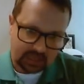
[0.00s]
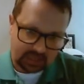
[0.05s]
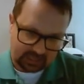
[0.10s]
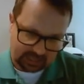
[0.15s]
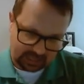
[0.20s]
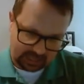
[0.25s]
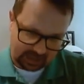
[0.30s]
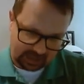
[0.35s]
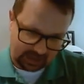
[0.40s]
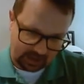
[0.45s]

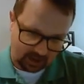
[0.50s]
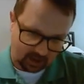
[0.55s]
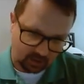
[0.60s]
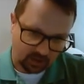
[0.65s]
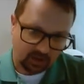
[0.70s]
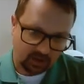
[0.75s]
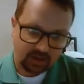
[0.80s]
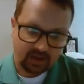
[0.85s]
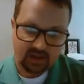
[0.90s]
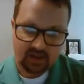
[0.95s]

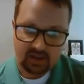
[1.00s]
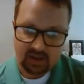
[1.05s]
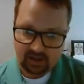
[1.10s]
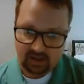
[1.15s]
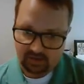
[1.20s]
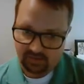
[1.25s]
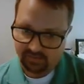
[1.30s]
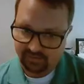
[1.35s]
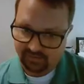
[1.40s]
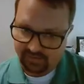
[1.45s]
cow,
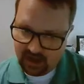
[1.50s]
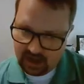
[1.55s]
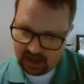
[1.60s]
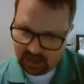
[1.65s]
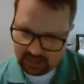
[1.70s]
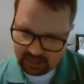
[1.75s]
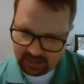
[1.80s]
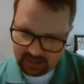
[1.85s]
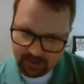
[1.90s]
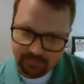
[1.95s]

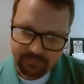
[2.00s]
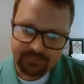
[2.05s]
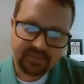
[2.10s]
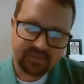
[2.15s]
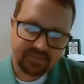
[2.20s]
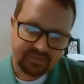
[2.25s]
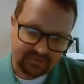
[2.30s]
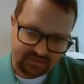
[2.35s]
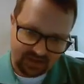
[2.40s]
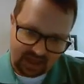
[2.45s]
vaca,
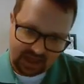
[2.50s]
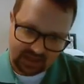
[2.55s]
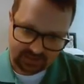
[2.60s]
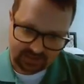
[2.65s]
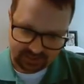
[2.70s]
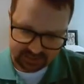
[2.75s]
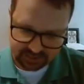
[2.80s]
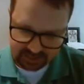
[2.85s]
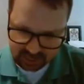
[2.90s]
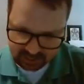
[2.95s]

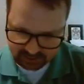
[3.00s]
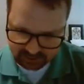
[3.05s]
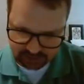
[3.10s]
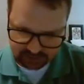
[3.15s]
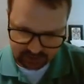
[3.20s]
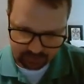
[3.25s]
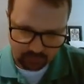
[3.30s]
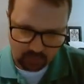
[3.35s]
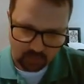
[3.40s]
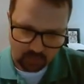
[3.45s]

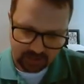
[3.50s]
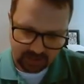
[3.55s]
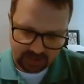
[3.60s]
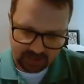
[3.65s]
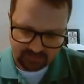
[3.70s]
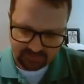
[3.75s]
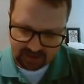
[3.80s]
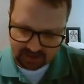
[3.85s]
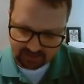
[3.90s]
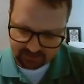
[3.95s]
vaccination, where we
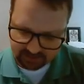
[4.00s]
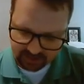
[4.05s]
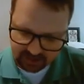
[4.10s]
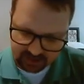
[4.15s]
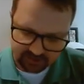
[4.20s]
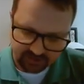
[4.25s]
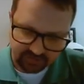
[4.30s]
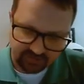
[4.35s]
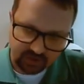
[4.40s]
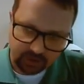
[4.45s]
get
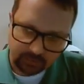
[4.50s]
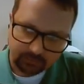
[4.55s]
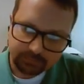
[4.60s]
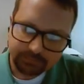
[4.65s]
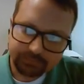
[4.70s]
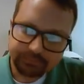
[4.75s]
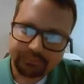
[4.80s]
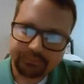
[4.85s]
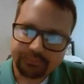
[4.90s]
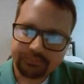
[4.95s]
vaccination from.
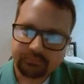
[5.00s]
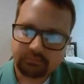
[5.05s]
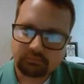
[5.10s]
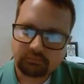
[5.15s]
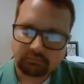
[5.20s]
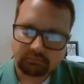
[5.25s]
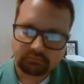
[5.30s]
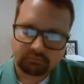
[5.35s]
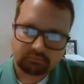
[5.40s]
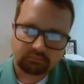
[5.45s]

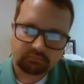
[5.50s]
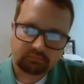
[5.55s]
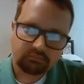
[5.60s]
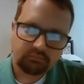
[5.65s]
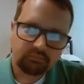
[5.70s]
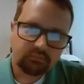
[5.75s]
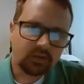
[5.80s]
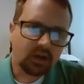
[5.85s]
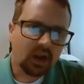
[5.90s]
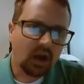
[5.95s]

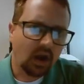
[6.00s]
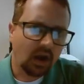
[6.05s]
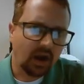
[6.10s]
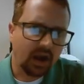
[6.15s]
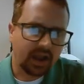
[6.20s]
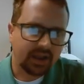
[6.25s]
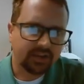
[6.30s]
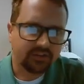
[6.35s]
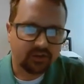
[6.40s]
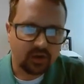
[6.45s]

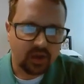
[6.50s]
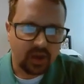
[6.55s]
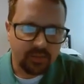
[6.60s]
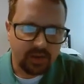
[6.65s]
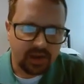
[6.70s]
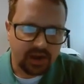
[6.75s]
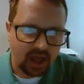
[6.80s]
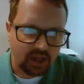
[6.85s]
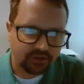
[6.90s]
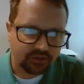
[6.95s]
Alright, so
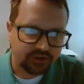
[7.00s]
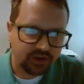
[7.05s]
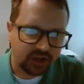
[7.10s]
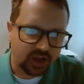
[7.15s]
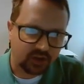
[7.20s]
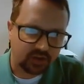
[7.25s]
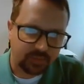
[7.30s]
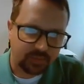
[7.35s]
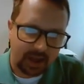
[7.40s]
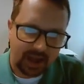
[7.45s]
immunology
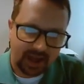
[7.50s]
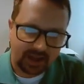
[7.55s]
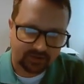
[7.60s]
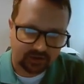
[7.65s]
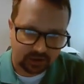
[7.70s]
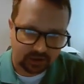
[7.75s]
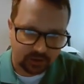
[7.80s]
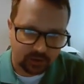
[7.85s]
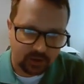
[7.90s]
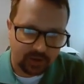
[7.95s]
goes back
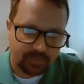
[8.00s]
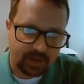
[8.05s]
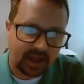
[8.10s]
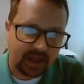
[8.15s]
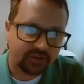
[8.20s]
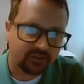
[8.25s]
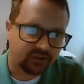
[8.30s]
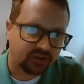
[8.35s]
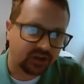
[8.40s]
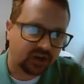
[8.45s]
to Louis
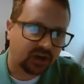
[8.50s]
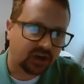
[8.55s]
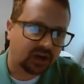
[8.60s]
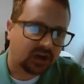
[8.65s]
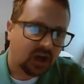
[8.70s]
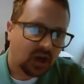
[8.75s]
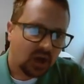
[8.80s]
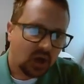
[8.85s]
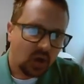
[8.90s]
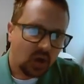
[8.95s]

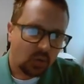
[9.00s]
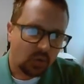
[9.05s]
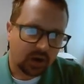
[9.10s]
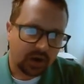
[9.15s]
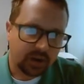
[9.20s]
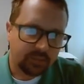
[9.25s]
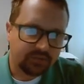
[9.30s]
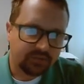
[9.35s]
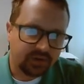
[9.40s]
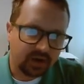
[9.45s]
Pasteur,
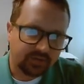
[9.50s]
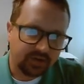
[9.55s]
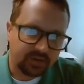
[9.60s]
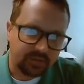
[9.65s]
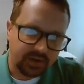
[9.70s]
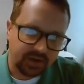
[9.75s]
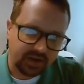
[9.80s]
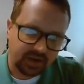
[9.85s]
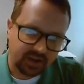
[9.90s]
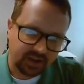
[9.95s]
where he observed
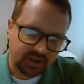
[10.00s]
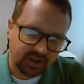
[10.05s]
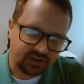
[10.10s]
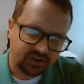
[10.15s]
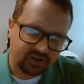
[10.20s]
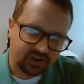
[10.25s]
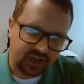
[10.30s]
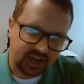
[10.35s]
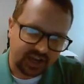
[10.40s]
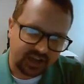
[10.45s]
immunity in
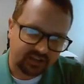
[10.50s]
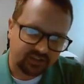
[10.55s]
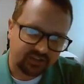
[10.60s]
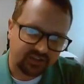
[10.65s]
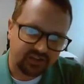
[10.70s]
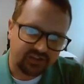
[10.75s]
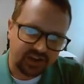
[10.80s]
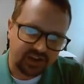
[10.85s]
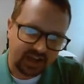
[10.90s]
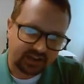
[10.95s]
chickens
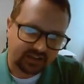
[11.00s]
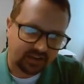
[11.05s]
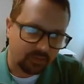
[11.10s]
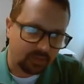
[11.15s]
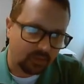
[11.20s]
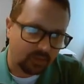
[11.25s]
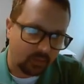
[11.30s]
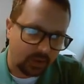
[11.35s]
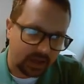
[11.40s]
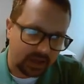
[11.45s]
injected with
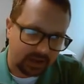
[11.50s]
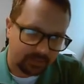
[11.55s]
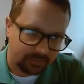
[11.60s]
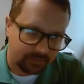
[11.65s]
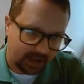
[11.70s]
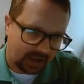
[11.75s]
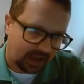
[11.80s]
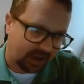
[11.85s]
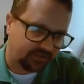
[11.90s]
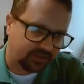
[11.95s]
a weakened
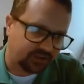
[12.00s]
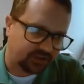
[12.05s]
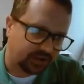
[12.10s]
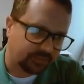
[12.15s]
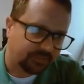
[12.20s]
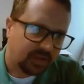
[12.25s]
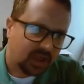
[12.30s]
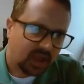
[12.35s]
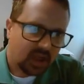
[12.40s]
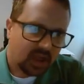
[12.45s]

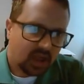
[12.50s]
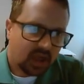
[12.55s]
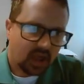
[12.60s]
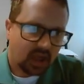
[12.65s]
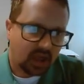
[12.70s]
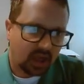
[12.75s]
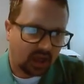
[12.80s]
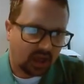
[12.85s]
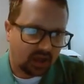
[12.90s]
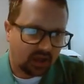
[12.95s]
pathogen.
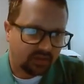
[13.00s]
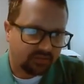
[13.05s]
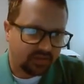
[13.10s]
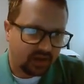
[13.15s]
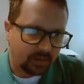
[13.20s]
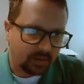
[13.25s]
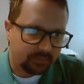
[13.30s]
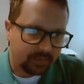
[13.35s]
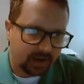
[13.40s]
Von